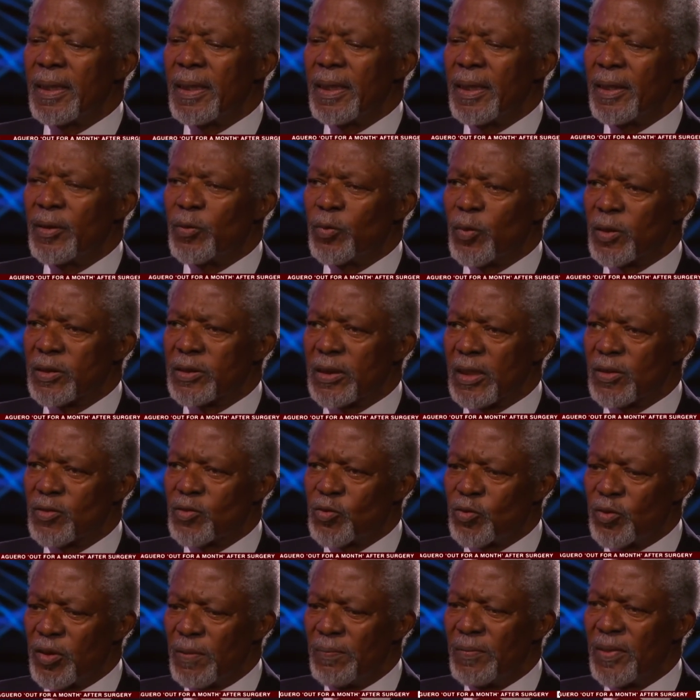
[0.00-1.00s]
it was
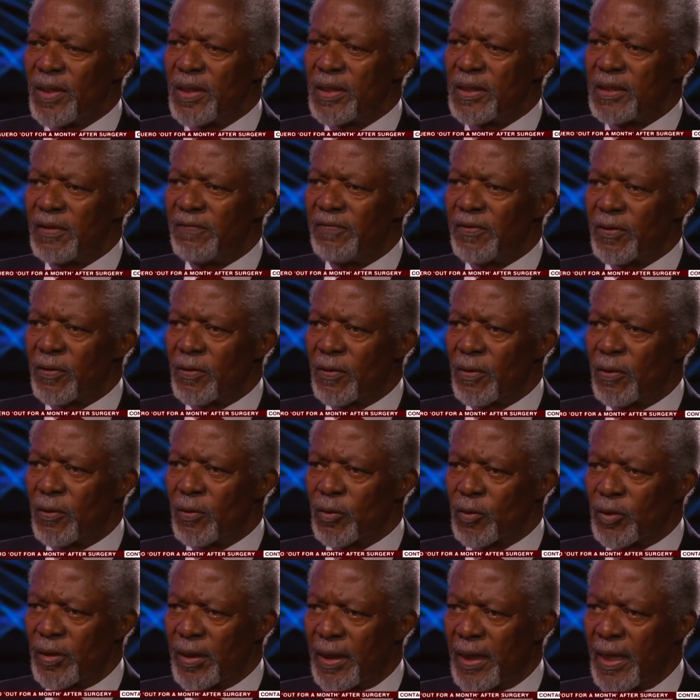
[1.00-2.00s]
extremely
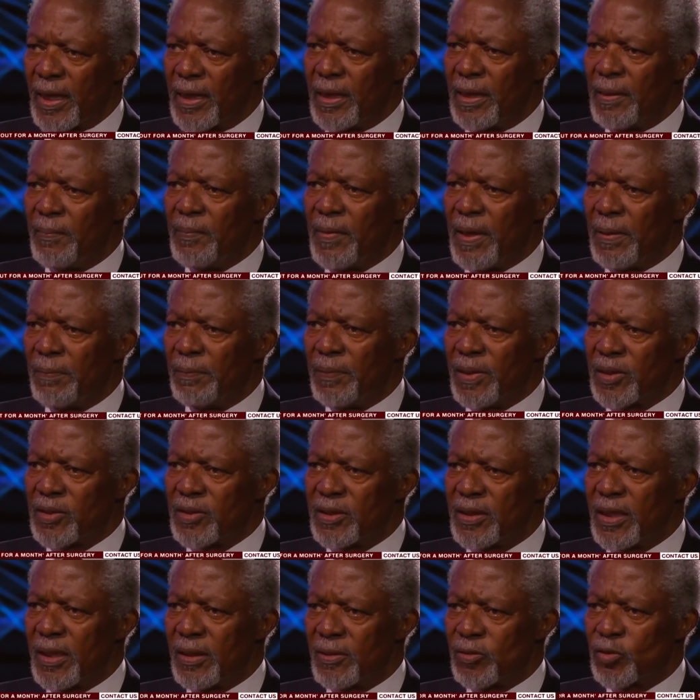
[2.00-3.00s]
difficult to get the member
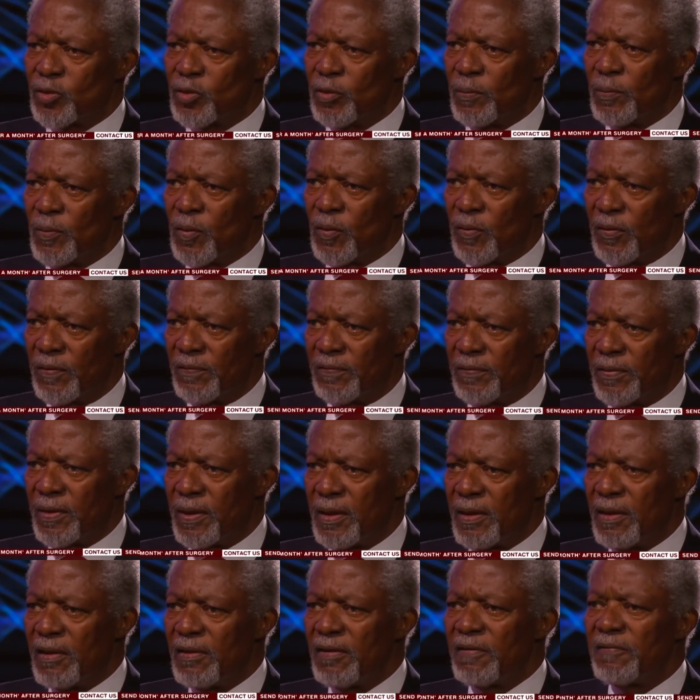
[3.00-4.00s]
states to move.
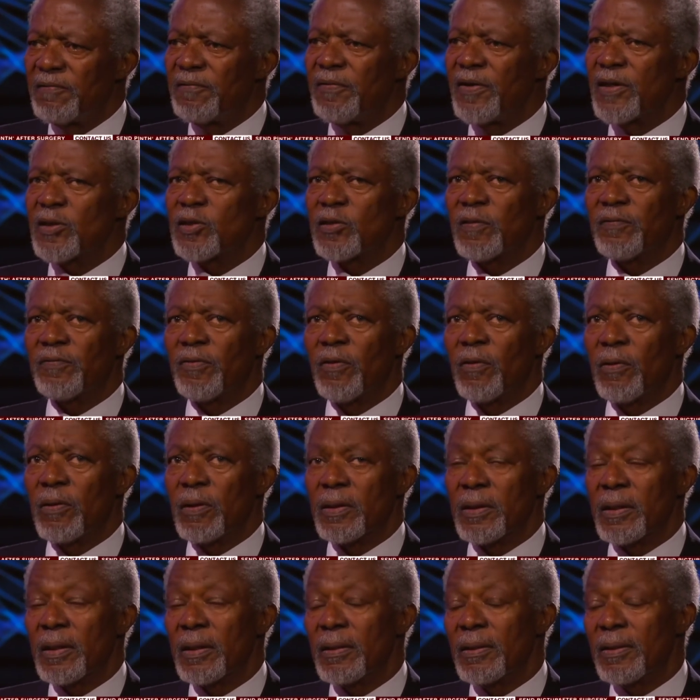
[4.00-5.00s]
First of all,
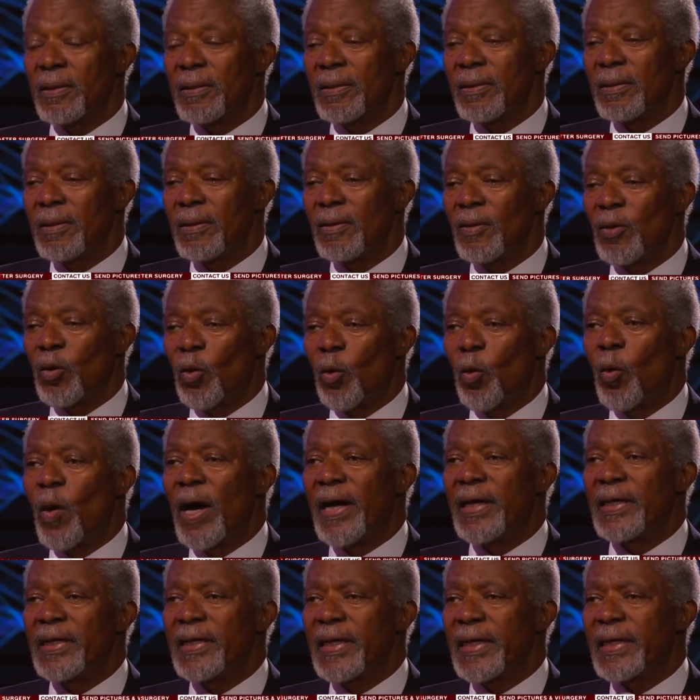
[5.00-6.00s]

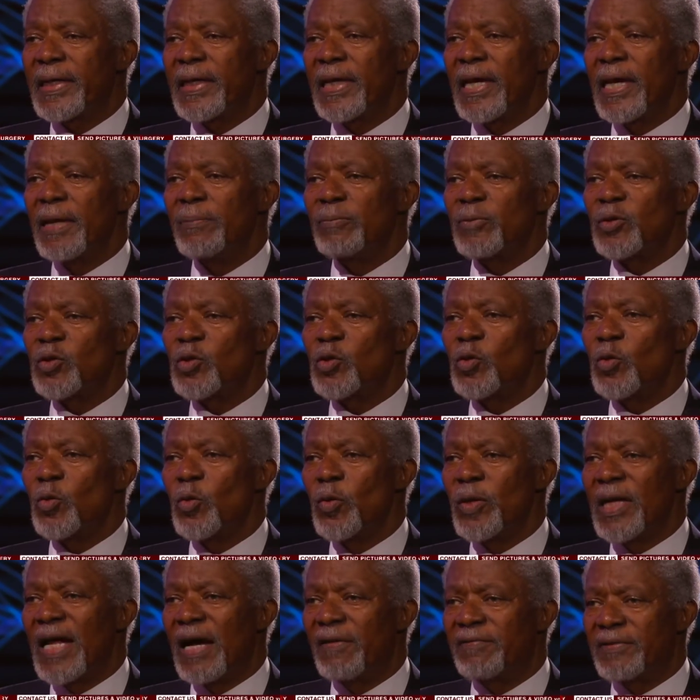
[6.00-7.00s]
Rwanda came
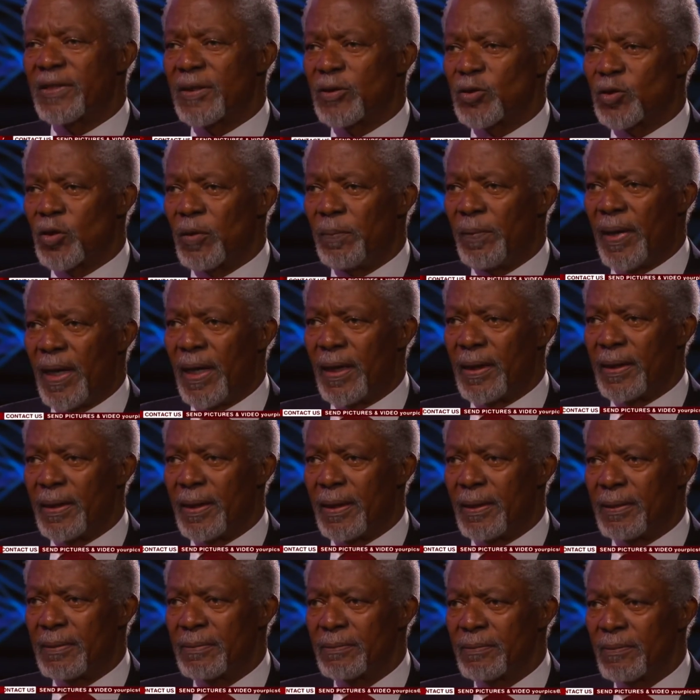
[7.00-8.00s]
soon after
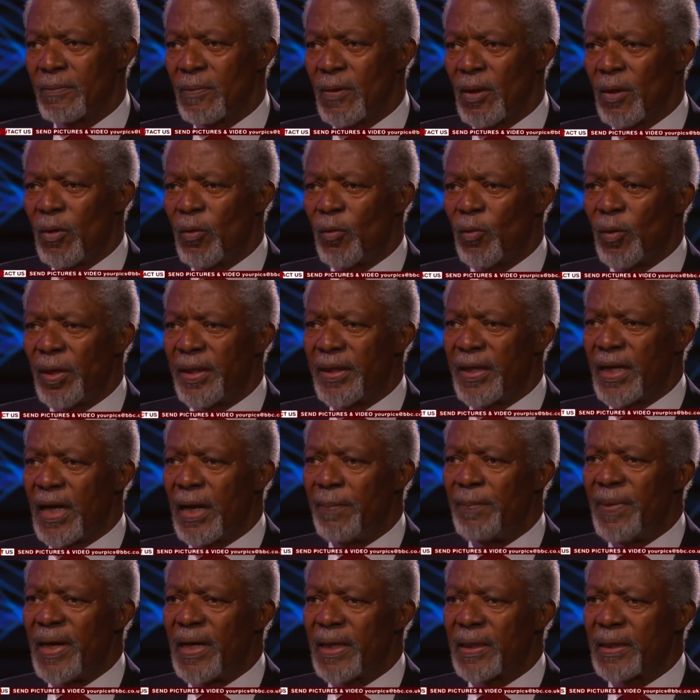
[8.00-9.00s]
Somalia, when the
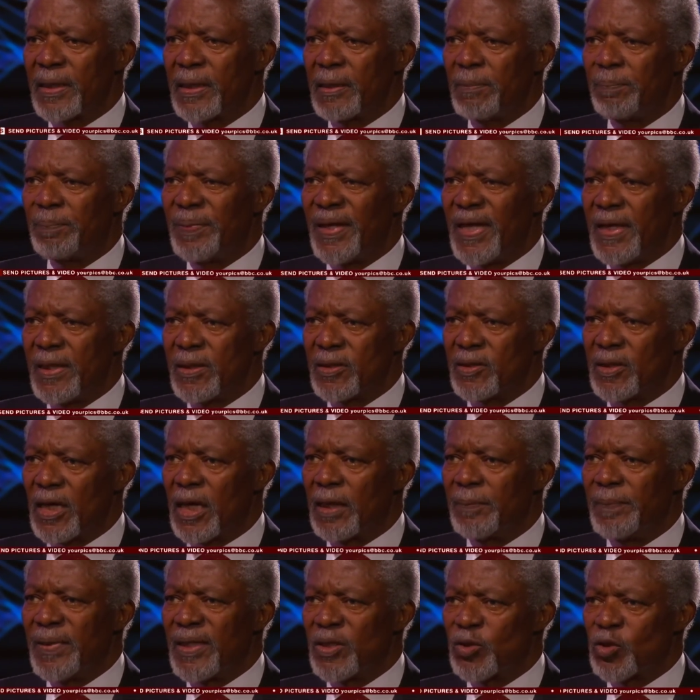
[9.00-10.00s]
American planes
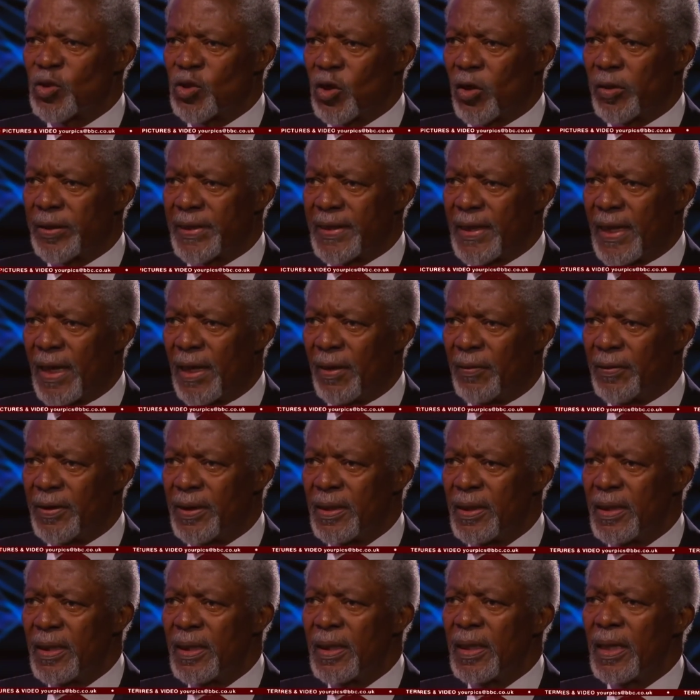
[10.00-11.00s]
had been shot down
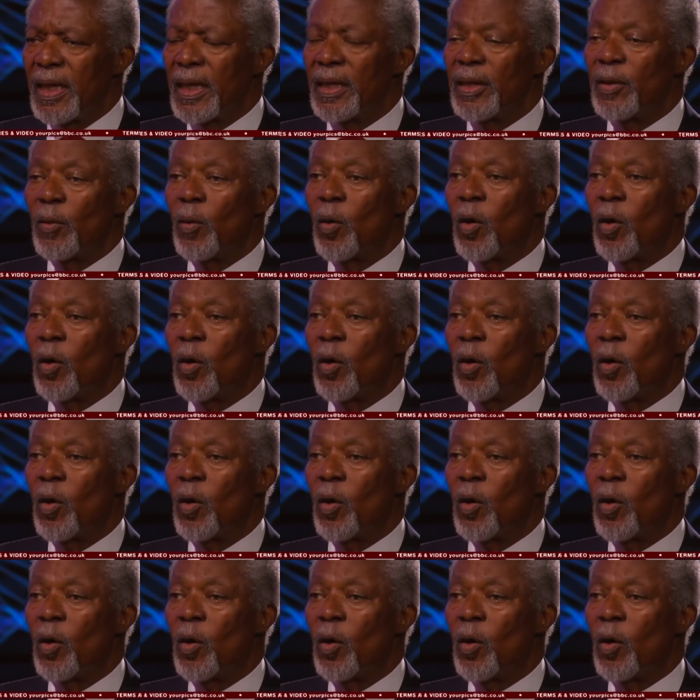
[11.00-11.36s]
and they